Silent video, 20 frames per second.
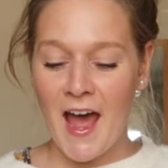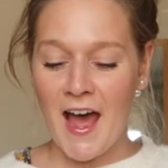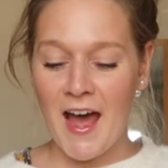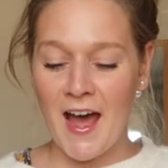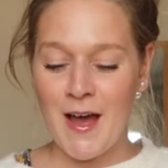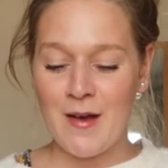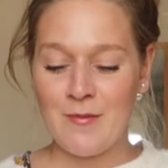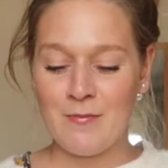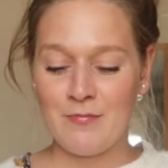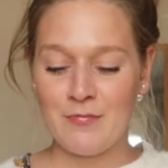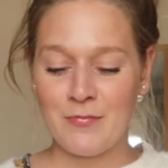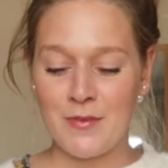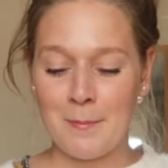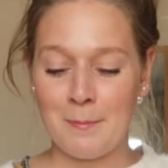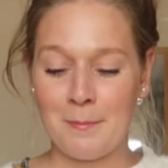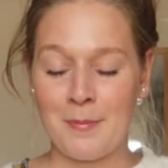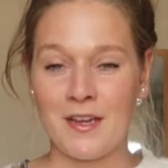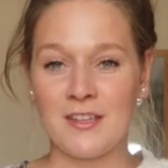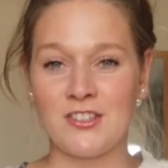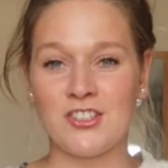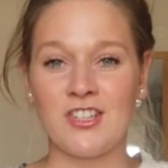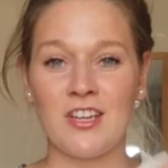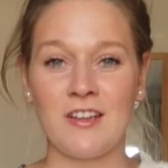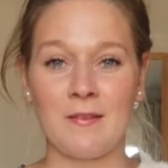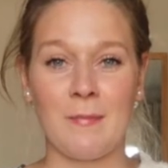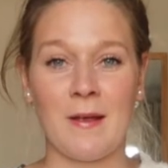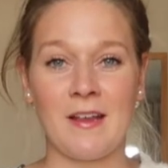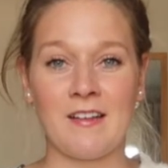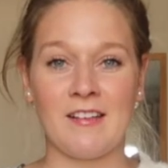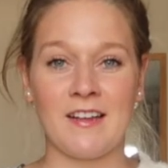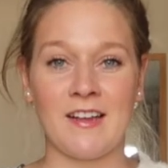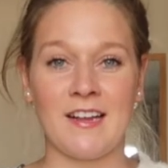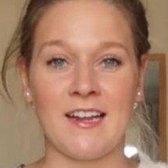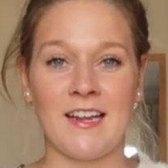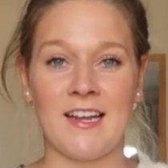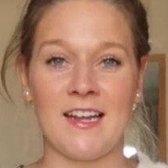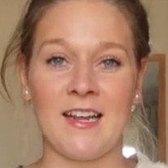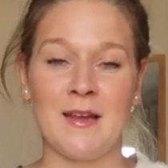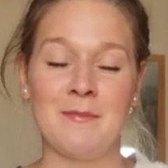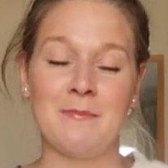Um, but she's
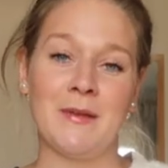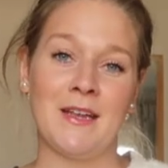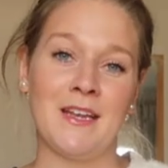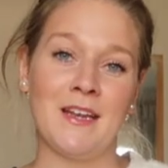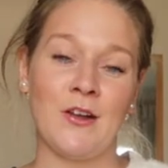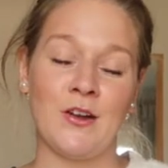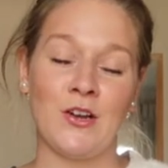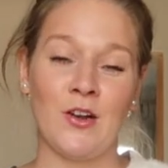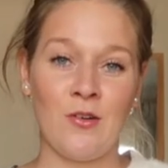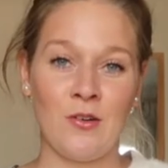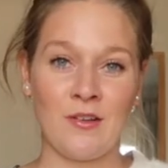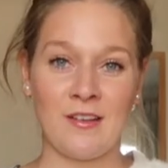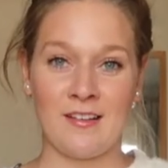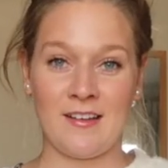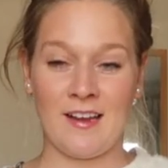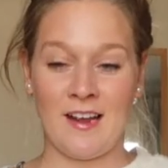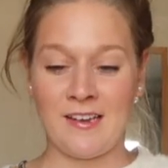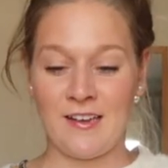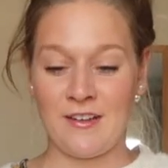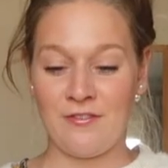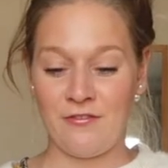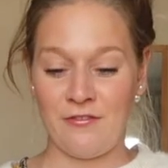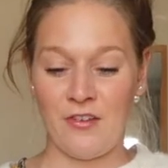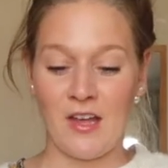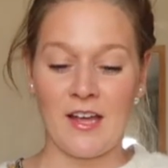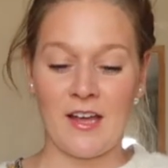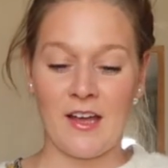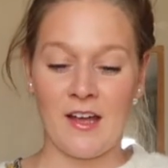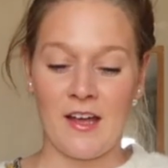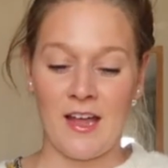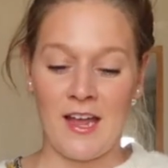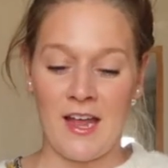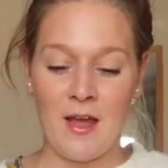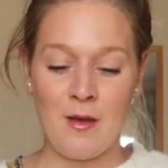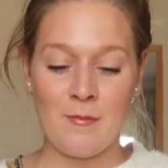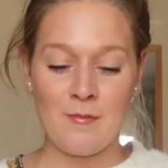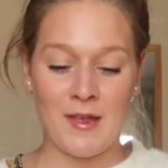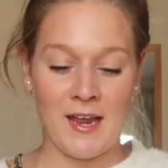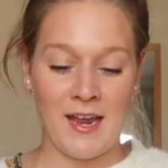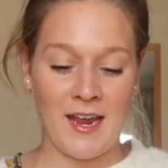basically been a long-standing figure
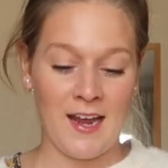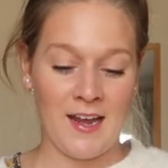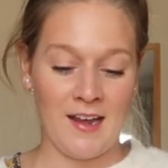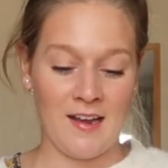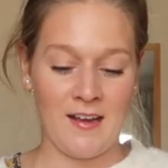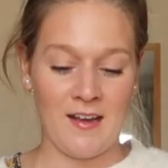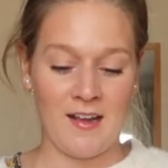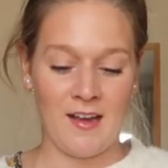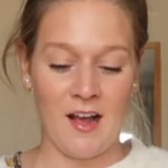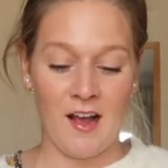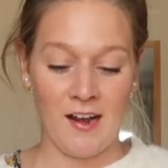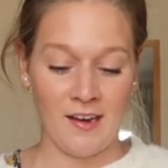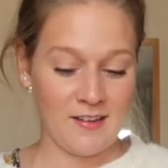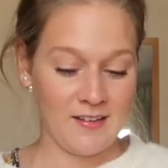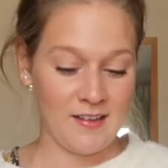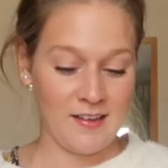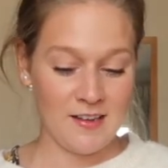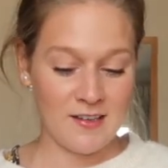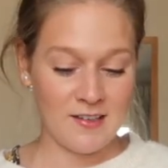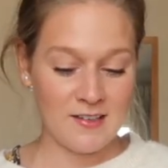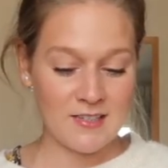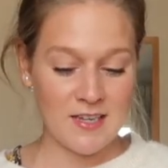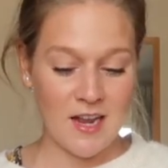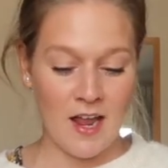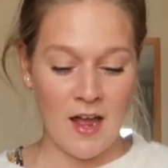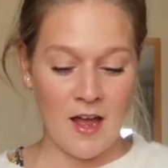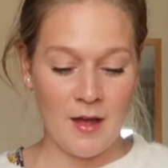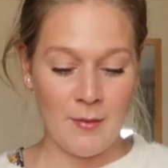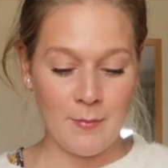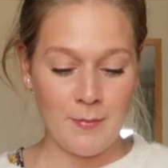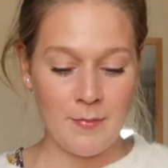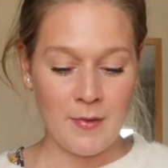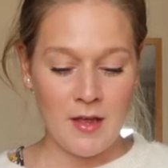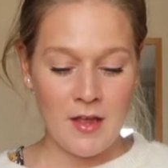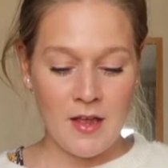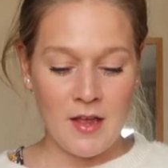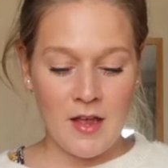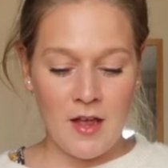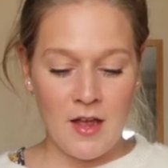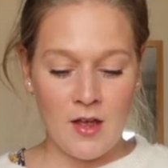um, in Iceland. Um,
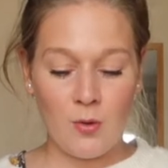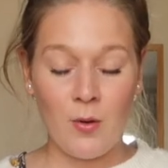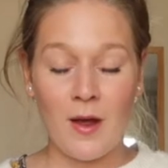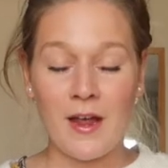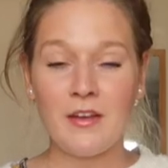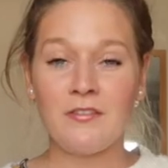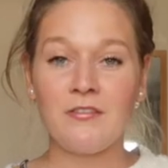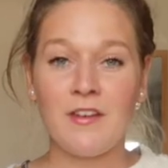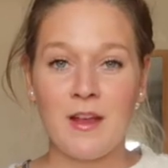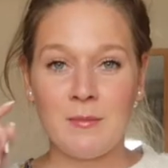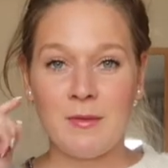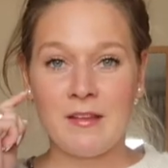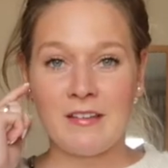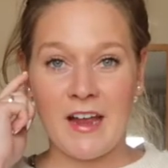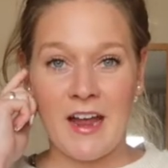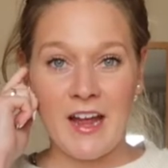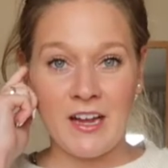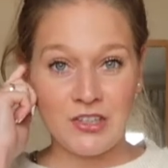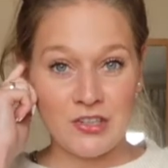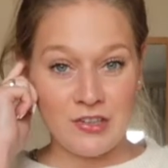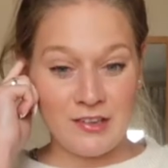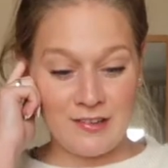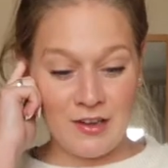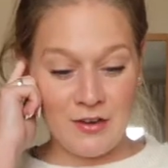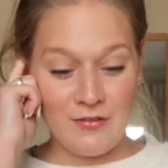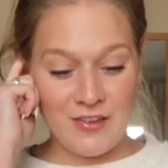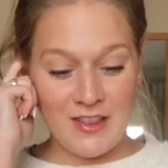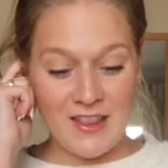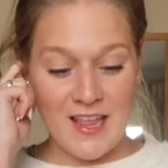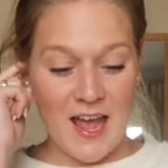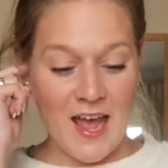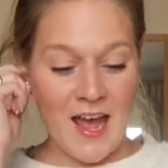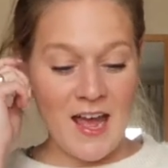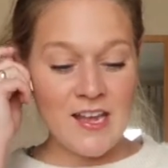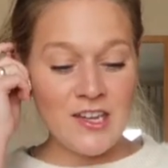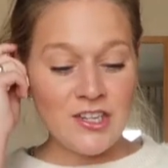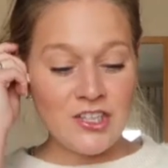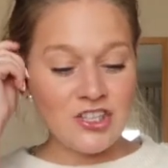quite a famous actress over there.